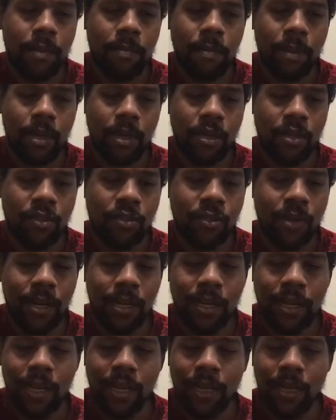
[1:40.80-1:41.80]
because
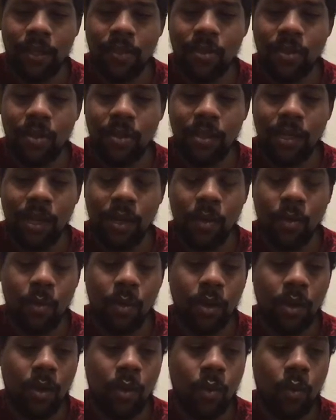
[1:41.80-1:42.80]
trying to get this all together
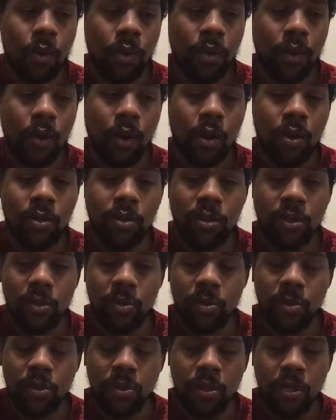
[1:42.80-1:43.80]
with the cards
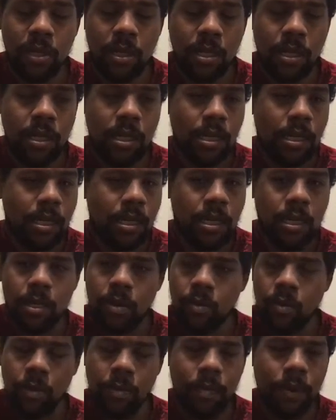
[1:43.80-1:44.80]
loose
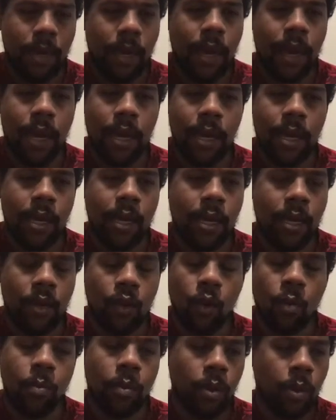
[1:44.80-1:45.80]
would be a headache, and
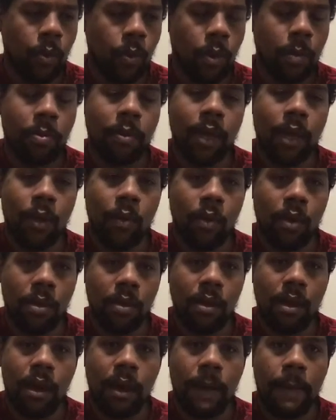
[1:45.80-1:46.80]
normally we play
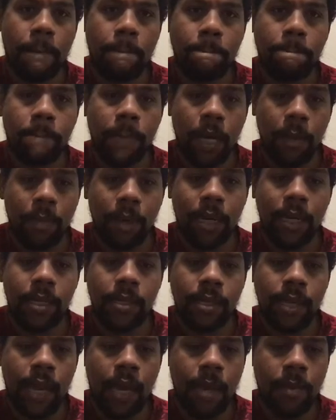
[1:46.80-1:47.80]
with my
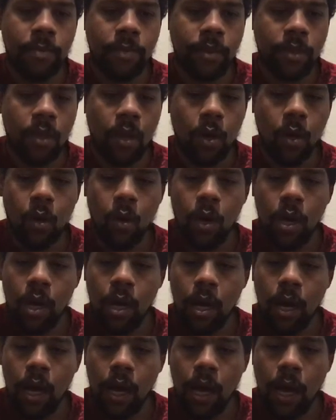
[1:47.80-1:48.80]
buddy's game, so
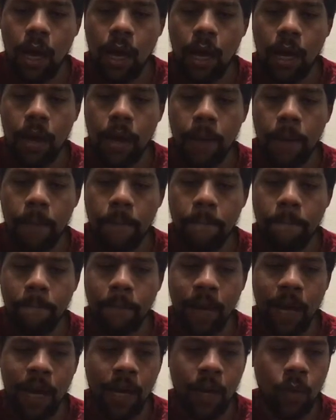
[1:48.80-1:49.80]

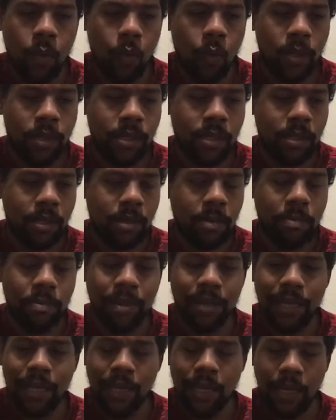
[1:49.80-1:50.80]
mine wasn't
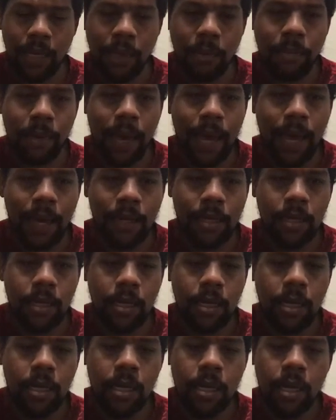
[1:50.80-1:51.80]
completely unpacked.
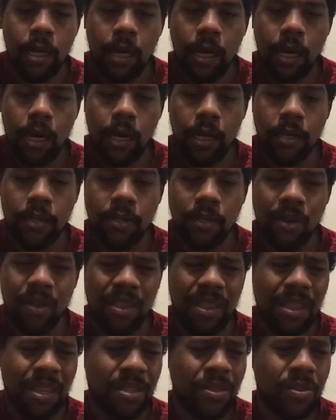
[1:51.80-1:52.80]
So
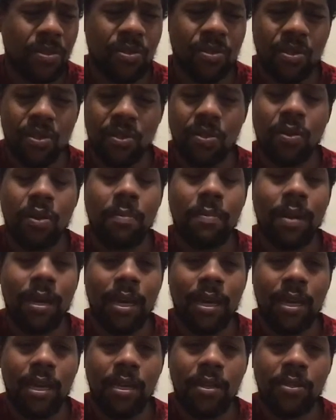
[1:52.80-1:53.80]
this is just going to make
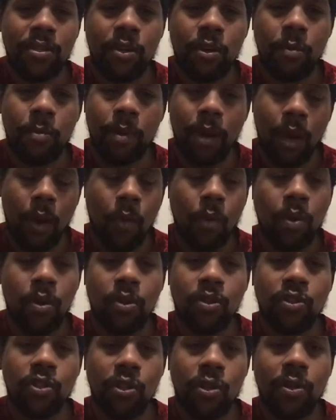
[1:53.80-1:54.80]
it easier, but I wanted
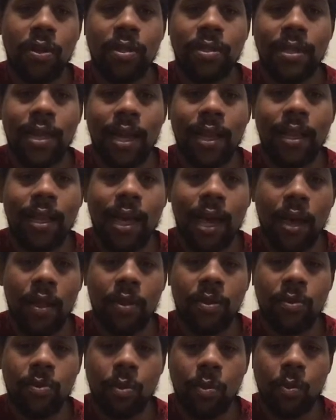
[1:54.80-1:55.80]
to show you exactly how
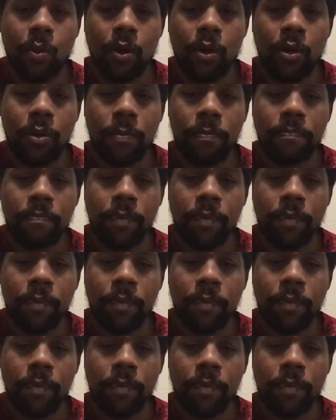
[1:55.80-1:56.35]
this would work.